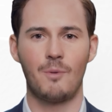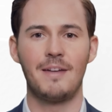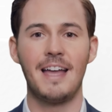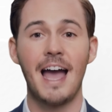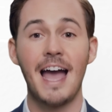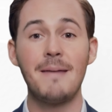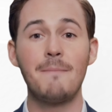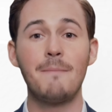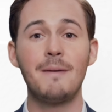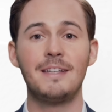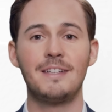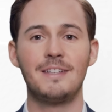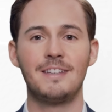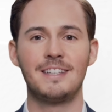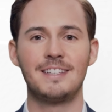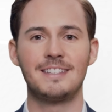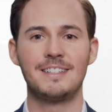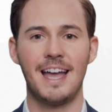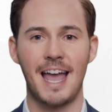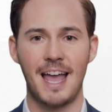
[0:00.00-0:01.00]

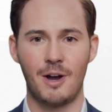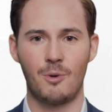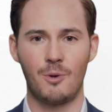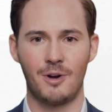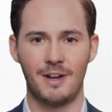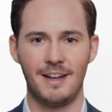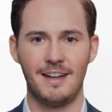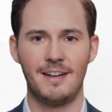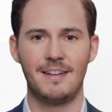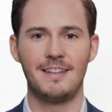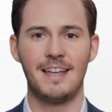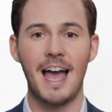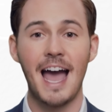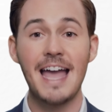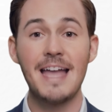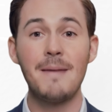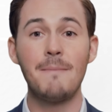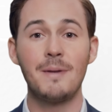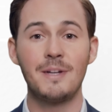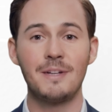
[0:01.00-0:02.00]
Liabilities and equity.
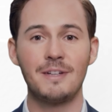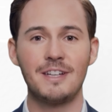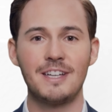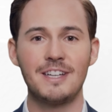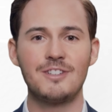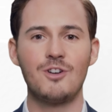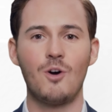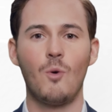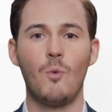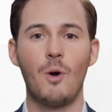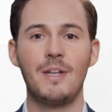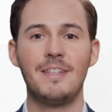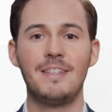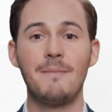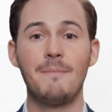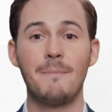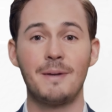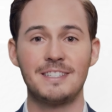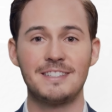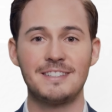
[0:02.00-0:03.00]
Liabilities are what the
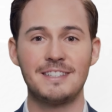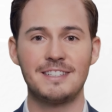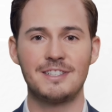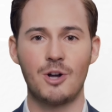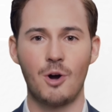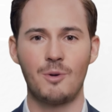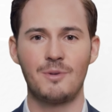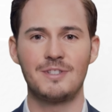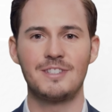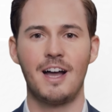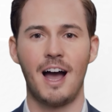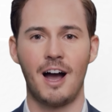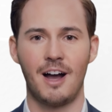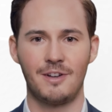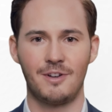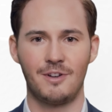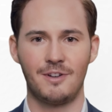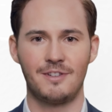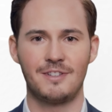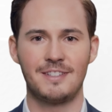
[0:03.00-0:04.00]
business owes to
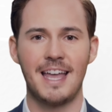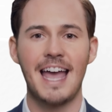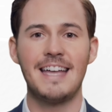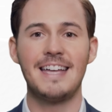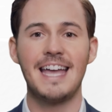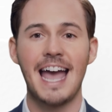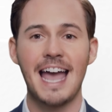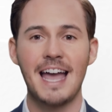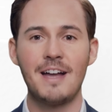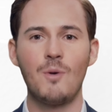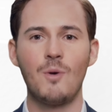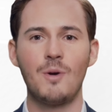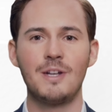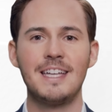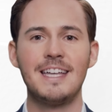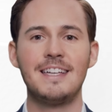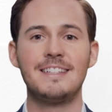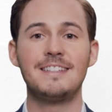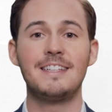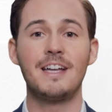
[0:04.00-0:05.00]
others, and
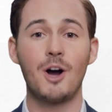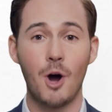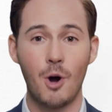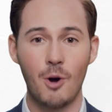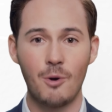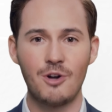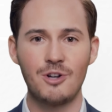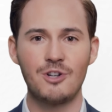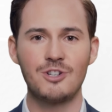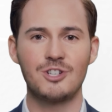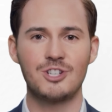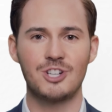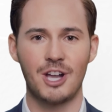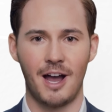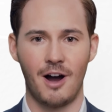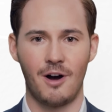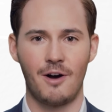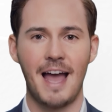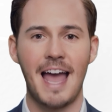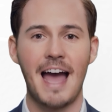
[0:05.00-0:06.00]
equity is the owner's
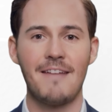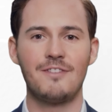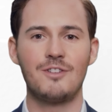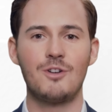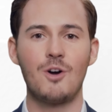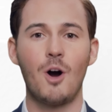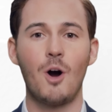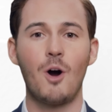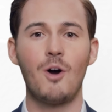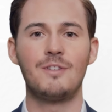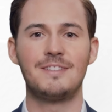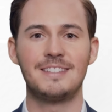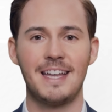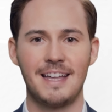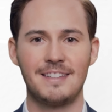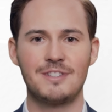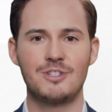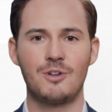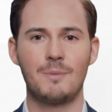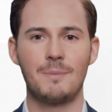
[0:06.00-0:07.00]
share after all
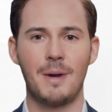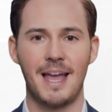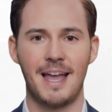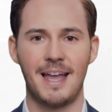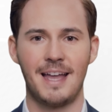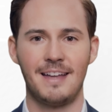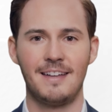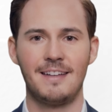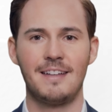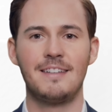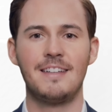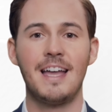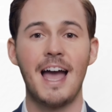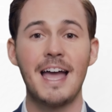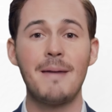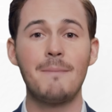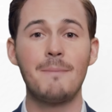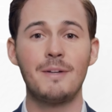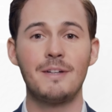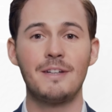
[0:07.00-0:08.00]
debts are paid.
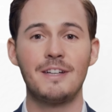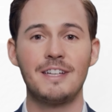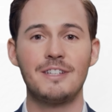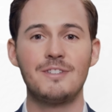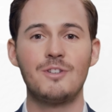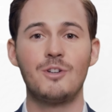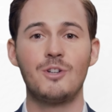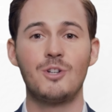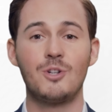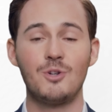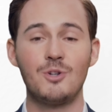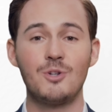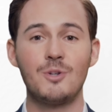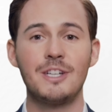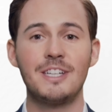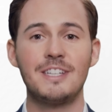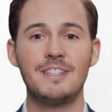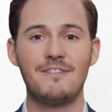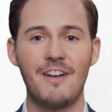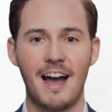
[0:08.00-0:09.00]
Liabilities are
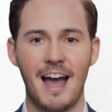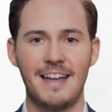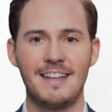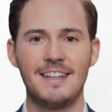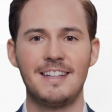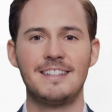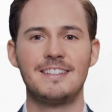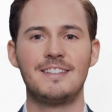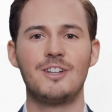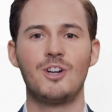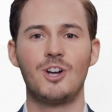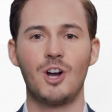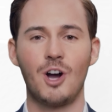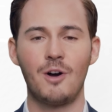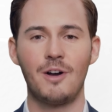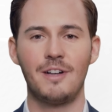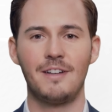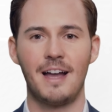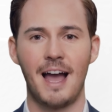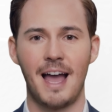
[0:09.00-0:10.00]
usually divided into
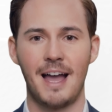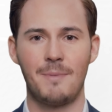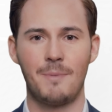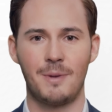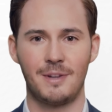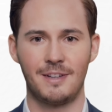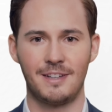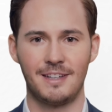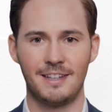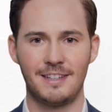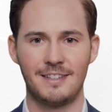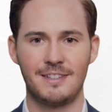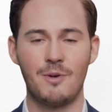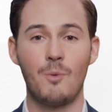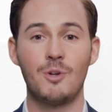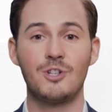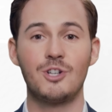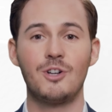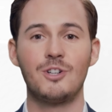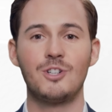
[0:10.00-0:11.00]
current liabilities,
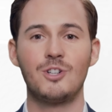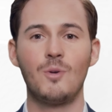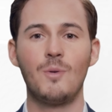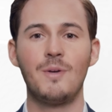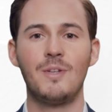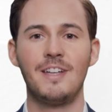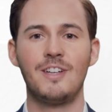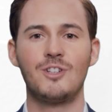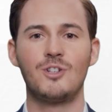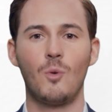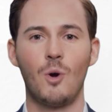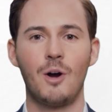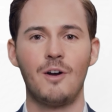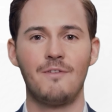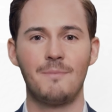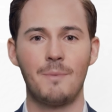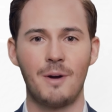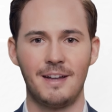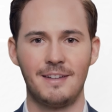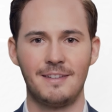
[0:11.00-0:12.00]
which are due within
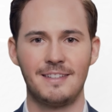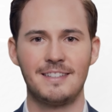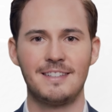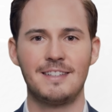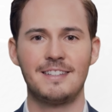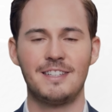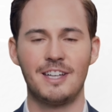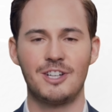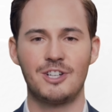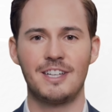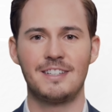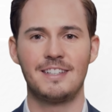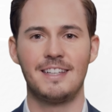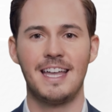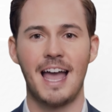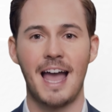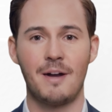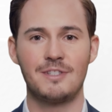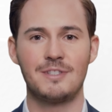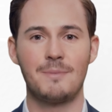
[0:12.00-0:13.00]
12 months, such as
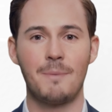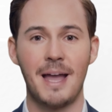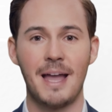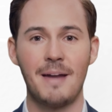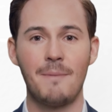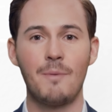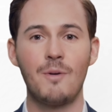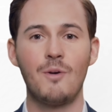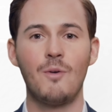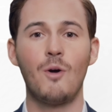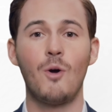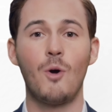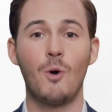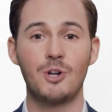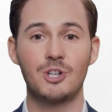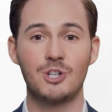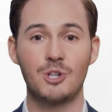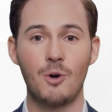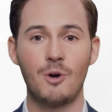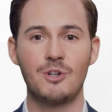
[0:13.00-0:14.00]
accounts payable or
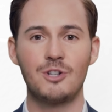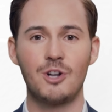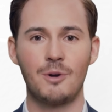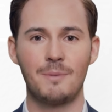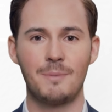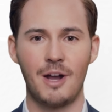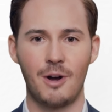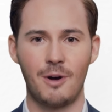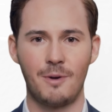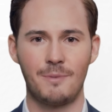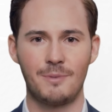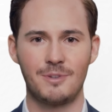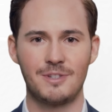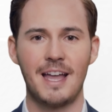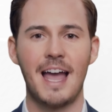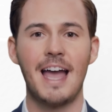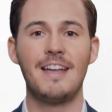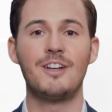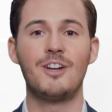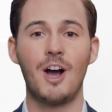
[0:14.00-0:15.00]
short-term loans,
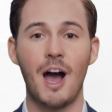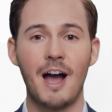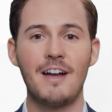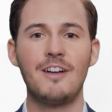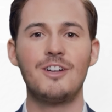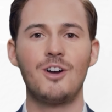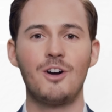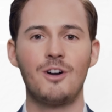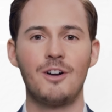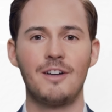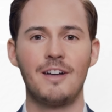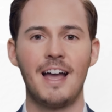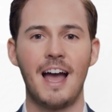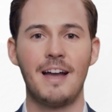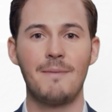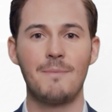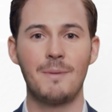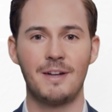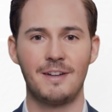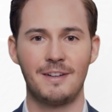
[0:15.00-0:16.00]
and non-current
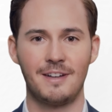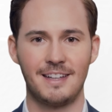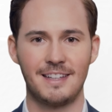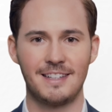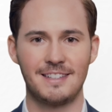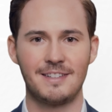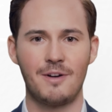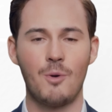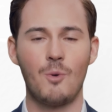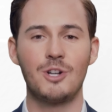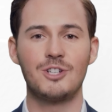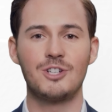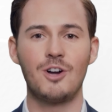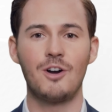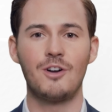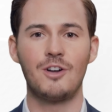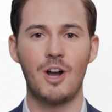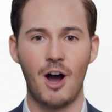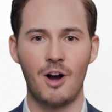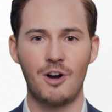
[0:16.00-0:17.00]
liabilities, which are
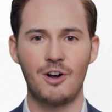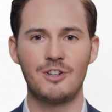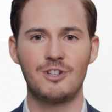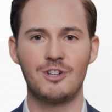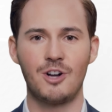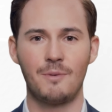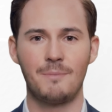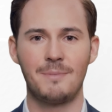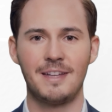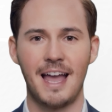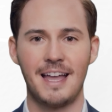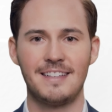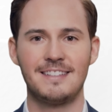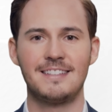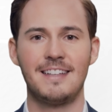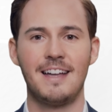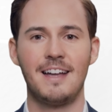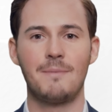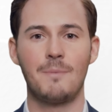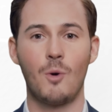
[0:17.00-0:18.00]
longer-term debts
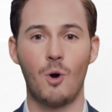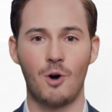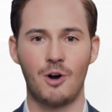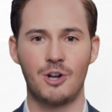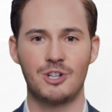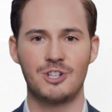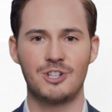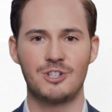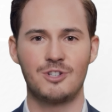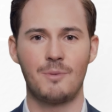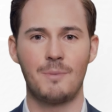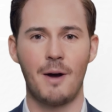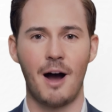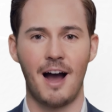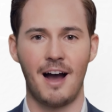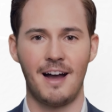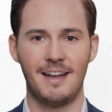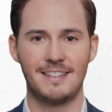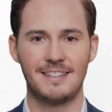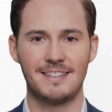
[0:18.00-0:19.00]
like mortgages or
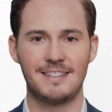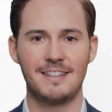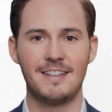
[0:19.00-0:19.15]
bonds.